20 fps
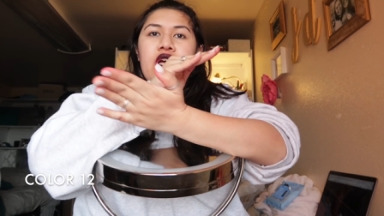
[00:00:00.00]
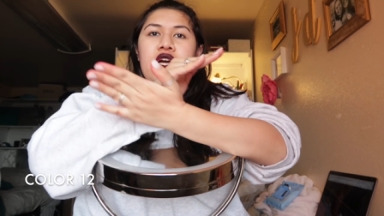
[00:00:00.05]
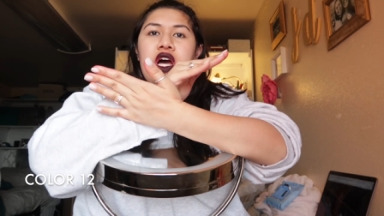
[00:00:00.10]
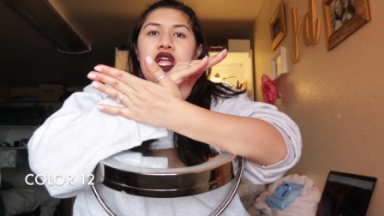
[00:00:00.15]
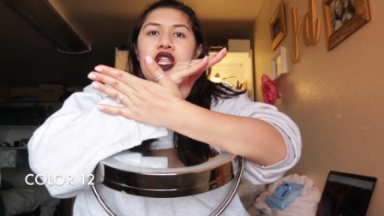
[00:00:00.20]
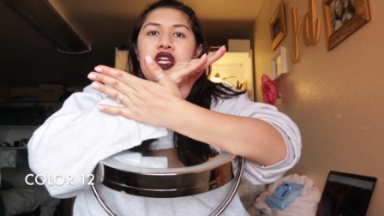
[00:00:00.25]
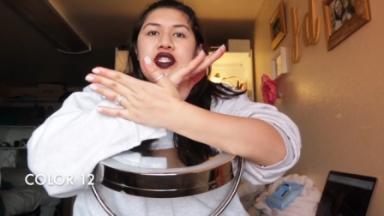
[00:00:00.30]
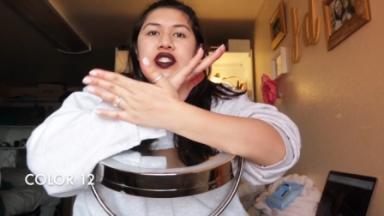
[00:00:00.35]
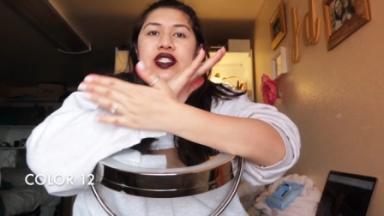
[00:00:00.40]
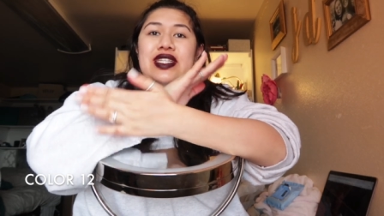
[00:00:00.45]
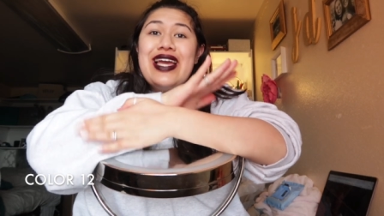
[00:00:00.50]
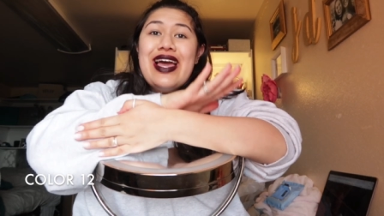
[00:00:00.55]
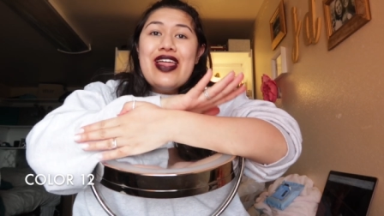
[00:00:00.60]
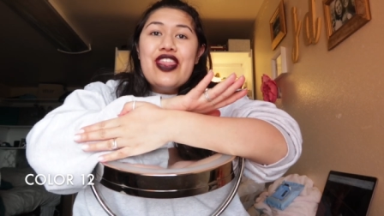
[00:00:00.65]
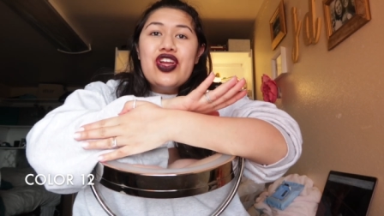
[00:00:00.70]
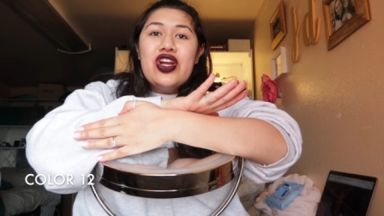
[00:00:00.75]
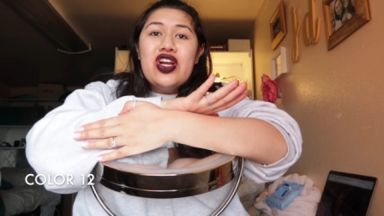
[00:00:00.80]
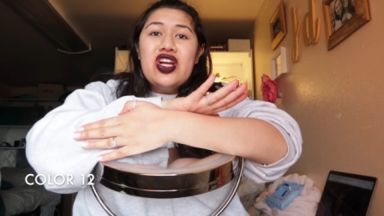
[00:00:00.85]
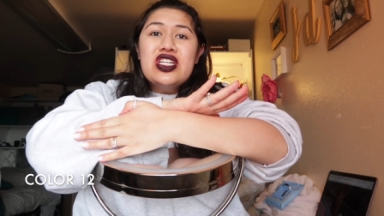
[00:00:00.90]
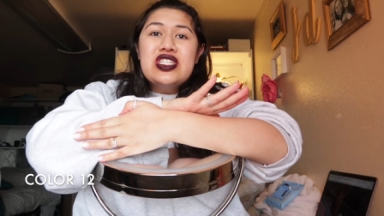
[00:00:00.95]
colors
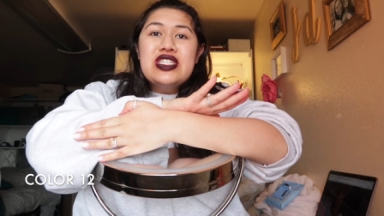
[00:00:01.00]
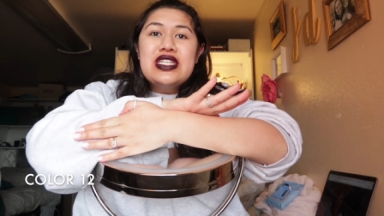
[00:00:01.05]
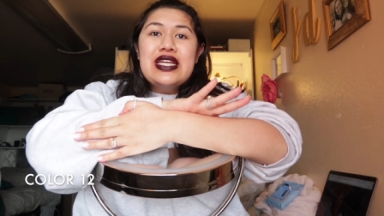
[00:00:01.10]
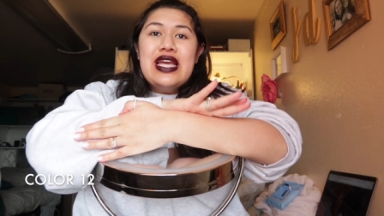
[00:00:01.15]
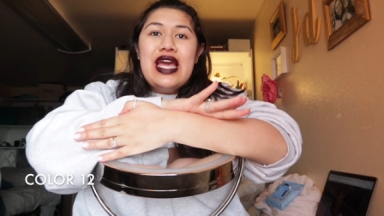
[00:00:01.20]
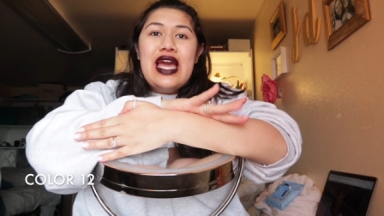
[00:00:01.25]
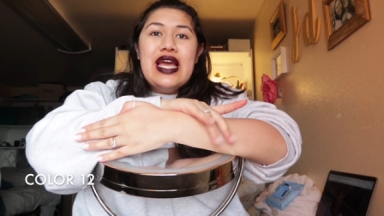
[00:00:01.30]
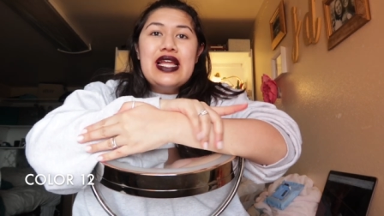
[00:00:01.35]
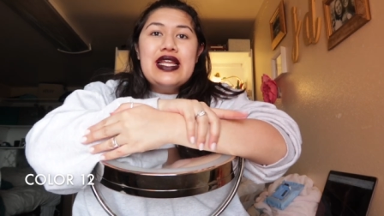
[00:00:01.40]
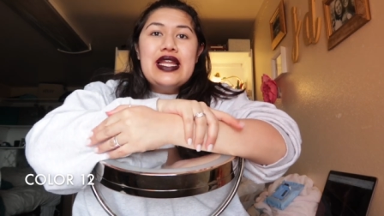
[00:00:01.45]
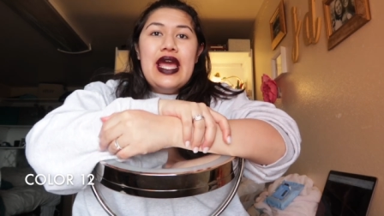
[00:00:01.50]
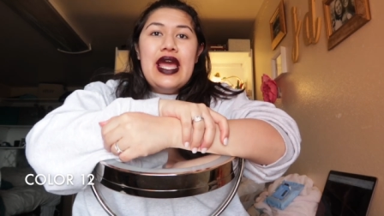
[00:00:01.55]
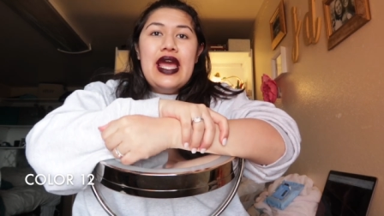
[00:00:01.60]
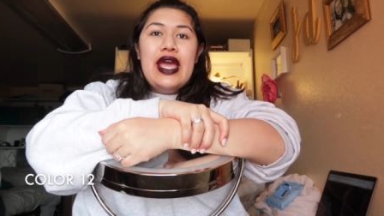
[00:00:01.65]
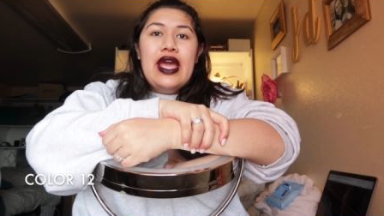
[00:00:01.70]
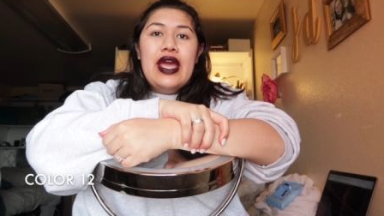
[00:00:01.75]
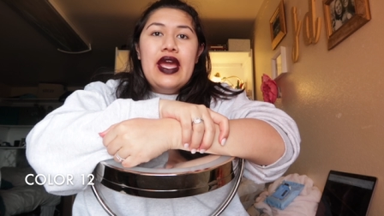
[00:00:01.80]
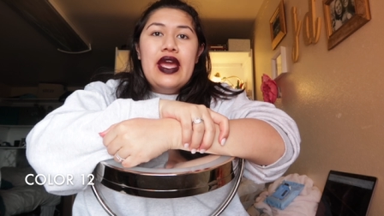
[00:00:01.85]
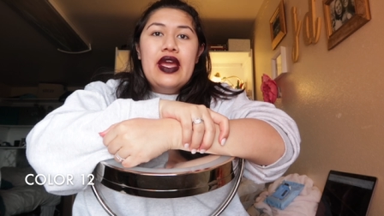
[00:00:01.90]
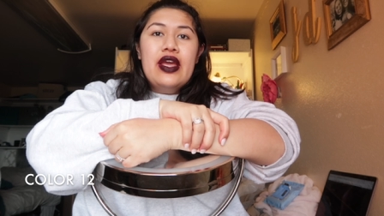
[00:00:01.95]
together to get
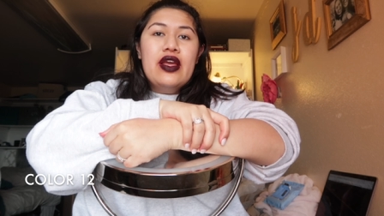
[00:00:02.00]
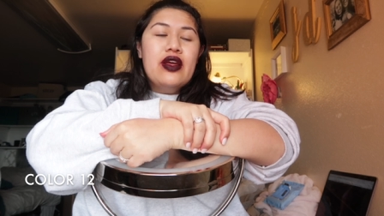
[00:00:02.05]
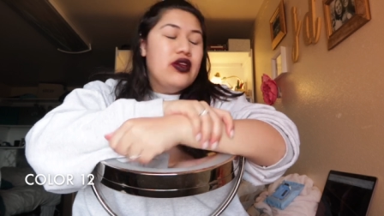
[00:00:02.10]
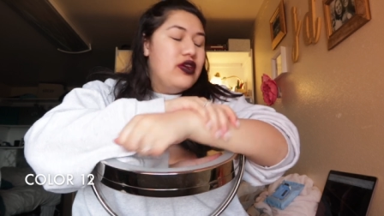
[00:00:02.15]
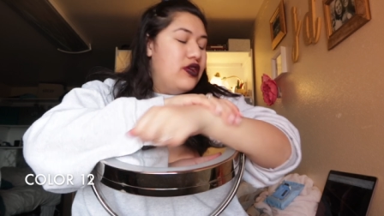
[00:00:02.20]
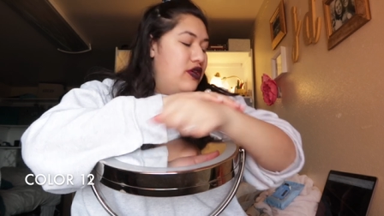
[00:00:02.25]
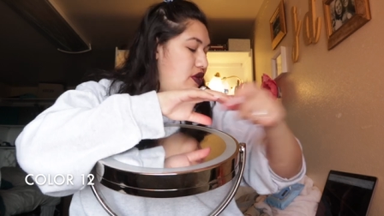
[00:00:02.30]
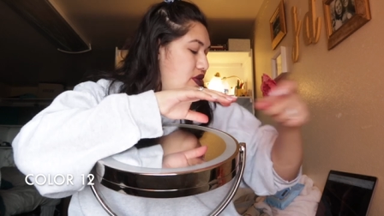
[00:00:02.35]
a